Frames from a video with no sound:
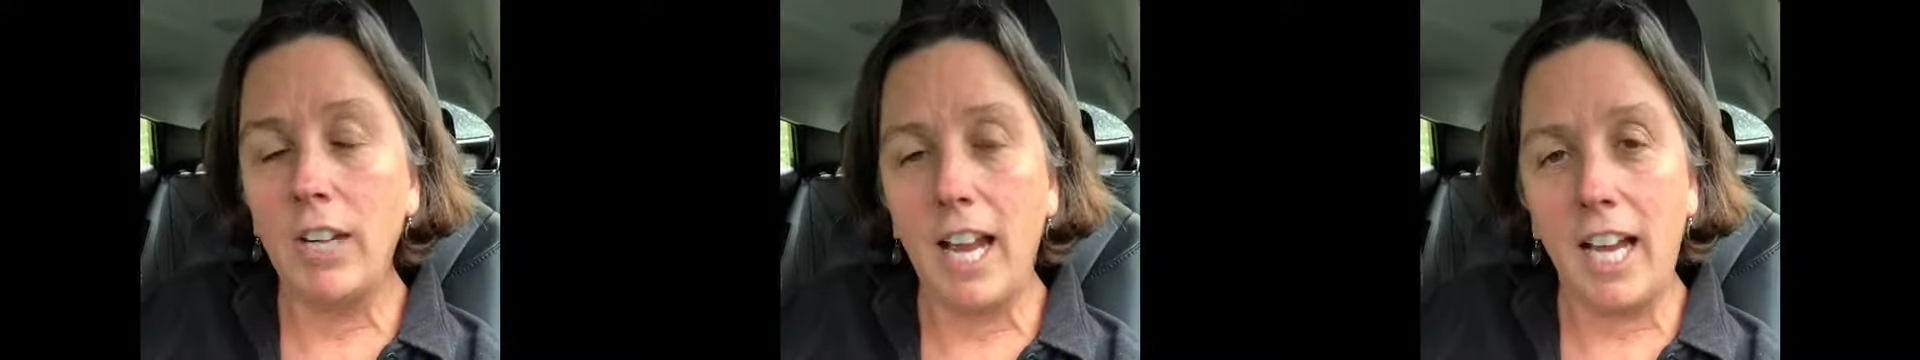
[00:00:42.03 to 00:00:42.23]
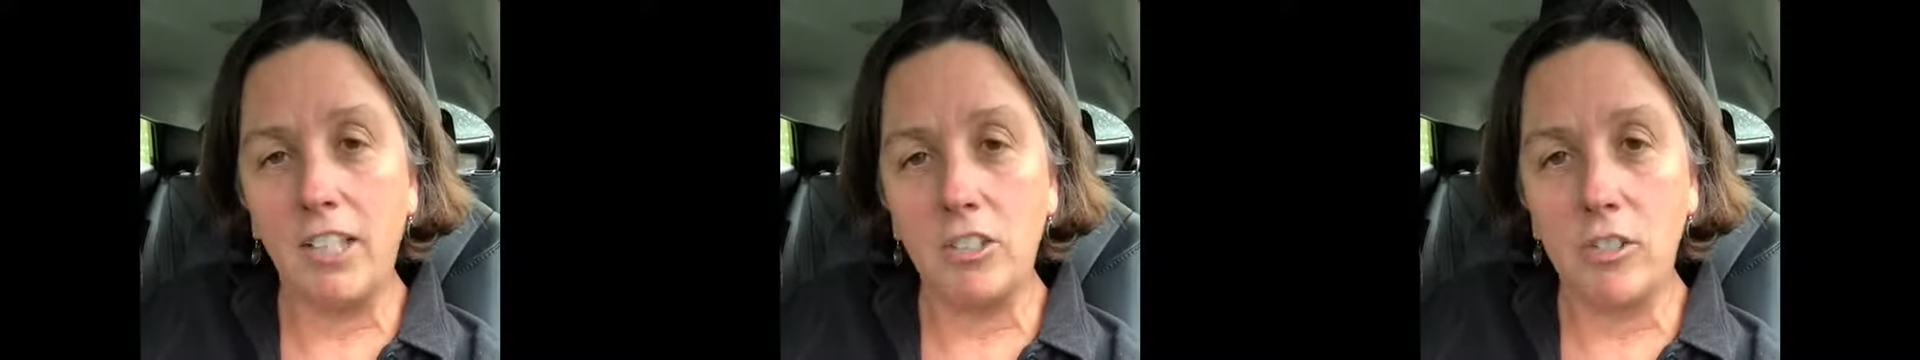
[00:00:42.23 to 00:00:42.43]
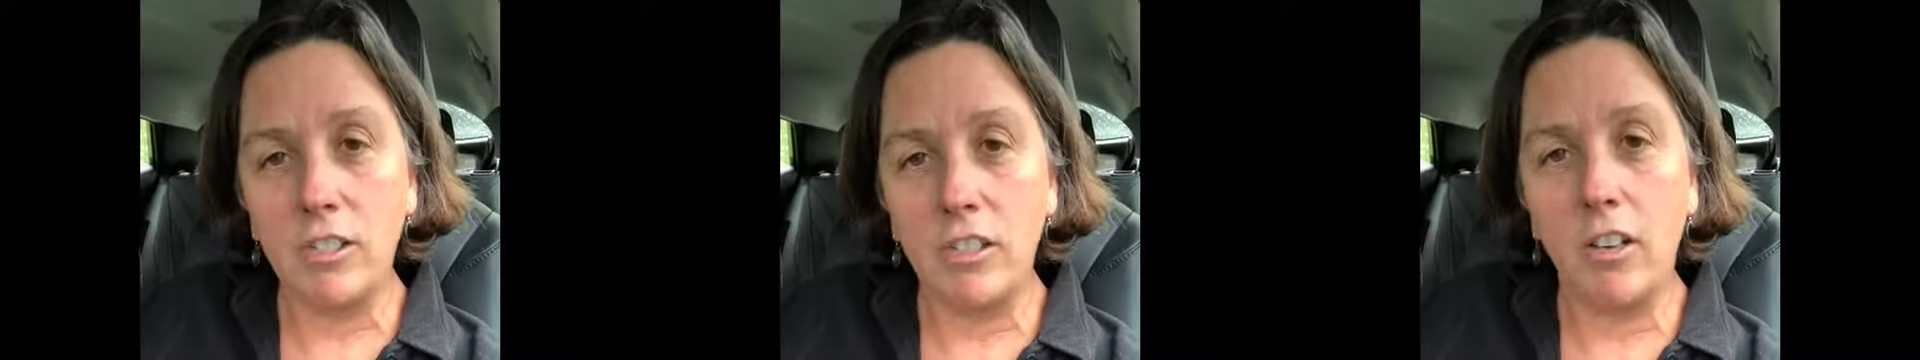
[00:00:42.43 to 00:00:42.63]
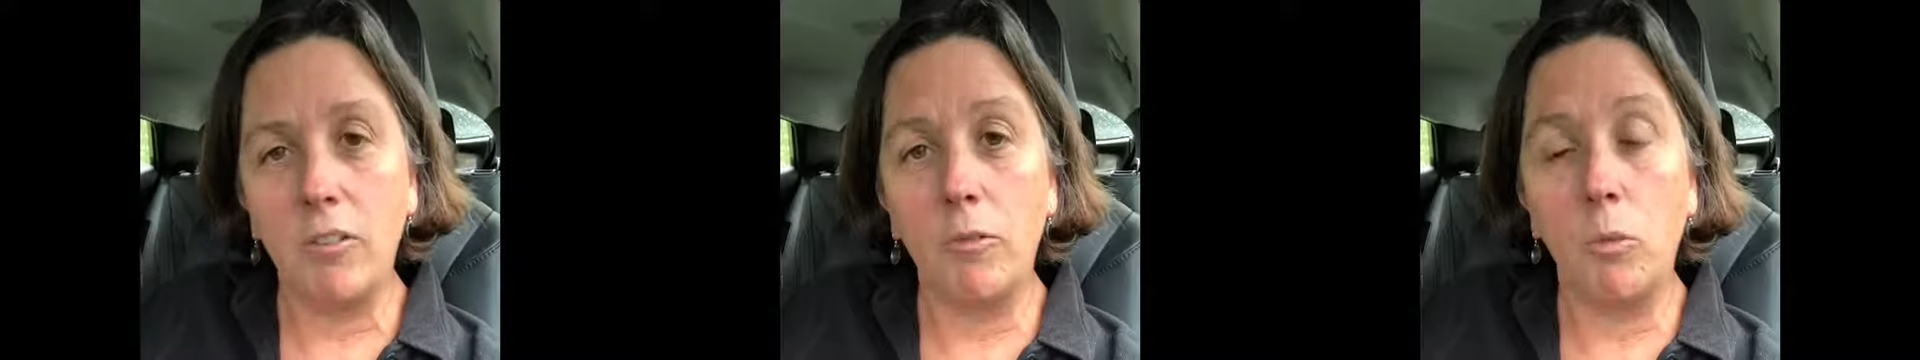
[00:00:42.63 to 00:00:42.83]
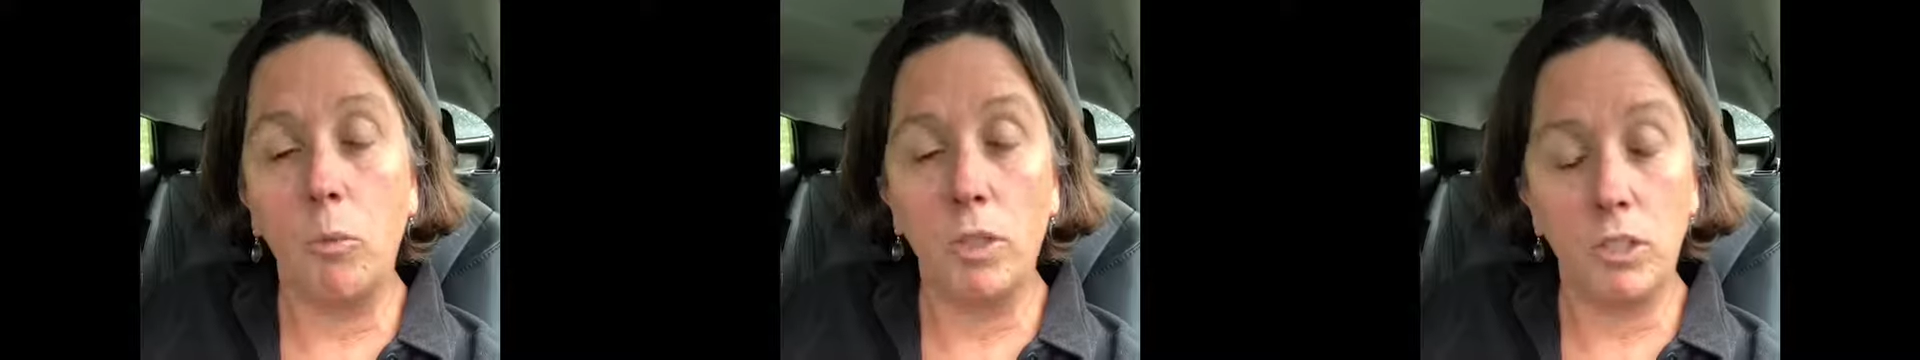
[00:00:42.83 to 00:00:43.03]
ask
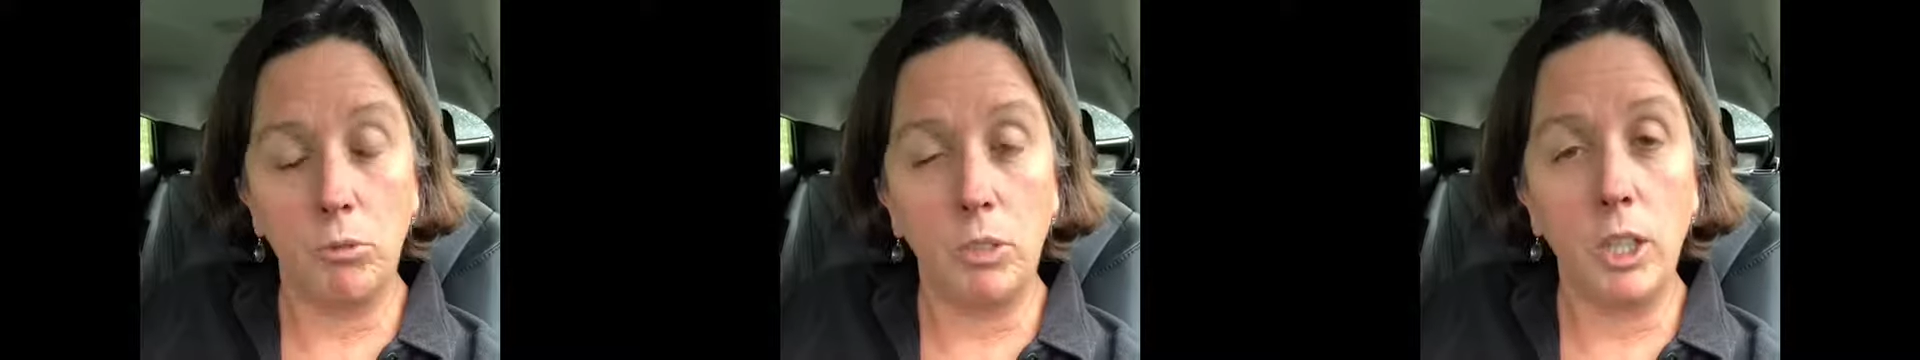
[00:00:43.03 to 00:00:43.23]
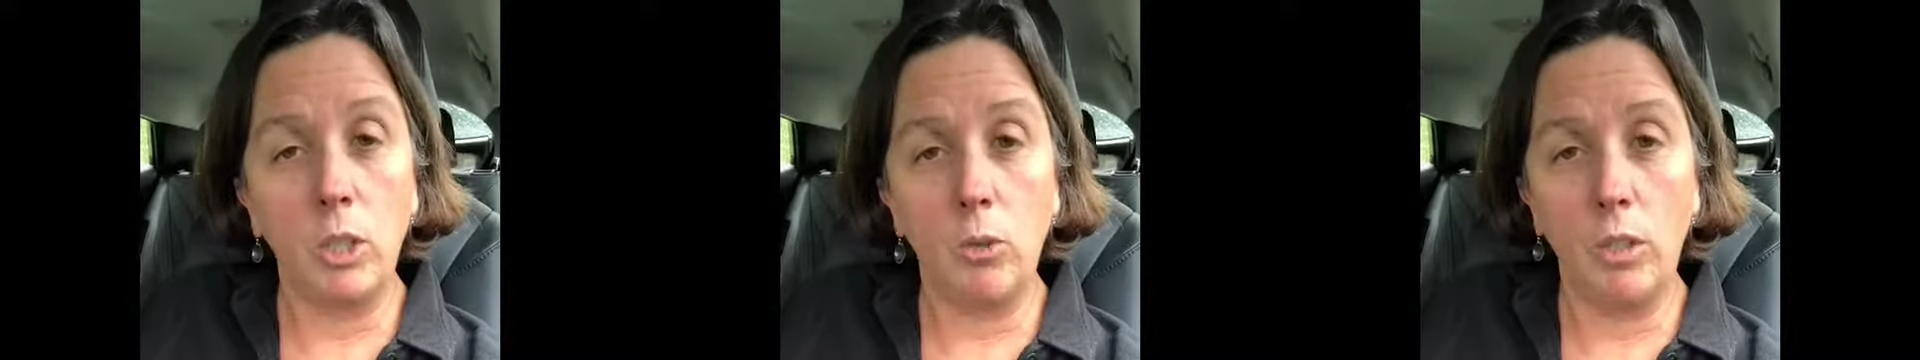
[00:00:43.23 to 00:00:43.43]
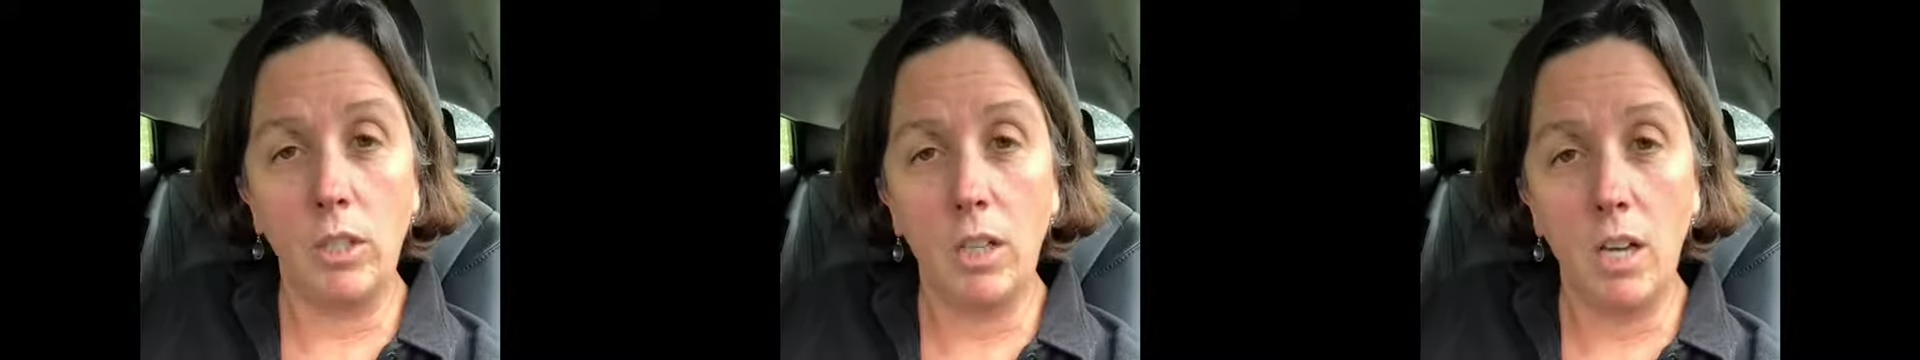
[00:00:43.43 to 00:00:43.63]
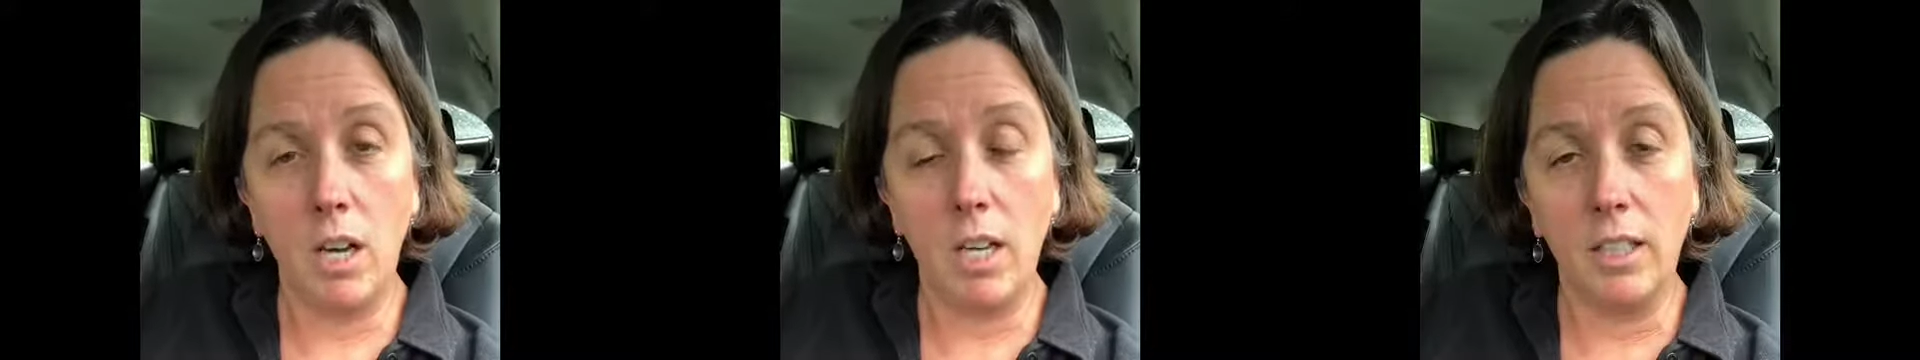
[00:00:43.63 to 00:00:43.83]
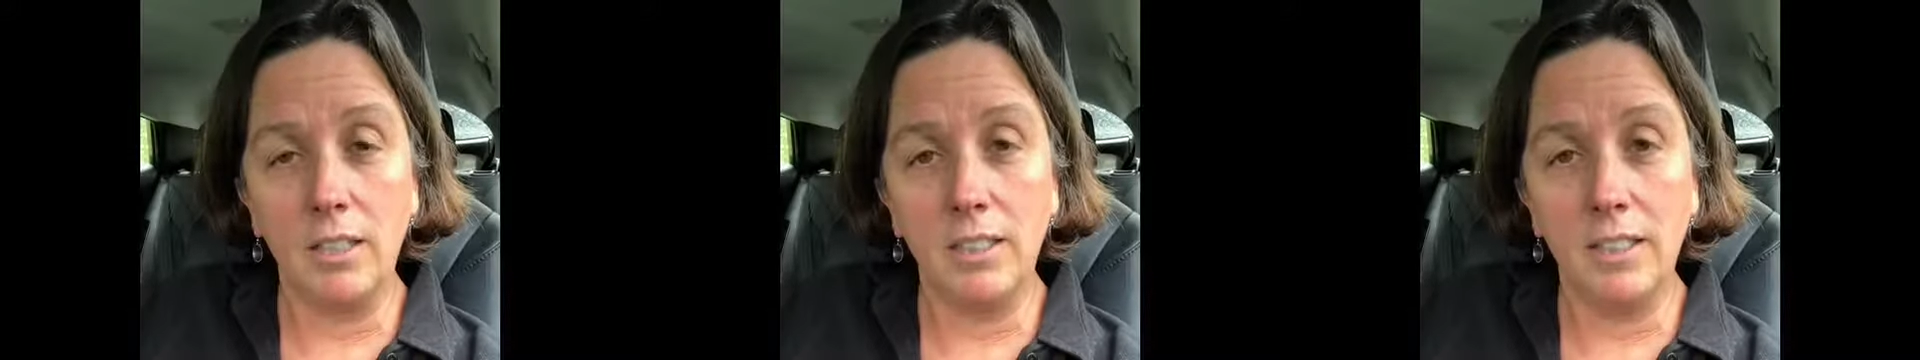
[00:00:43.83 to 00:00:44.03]
yourself what's really going
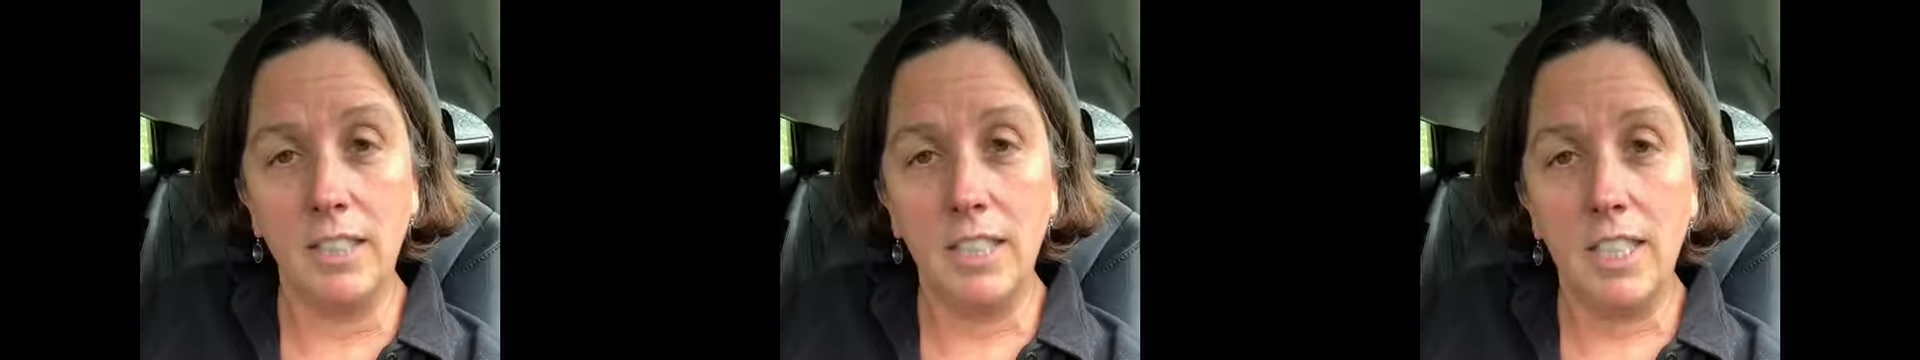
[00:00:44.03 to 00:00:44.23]
on.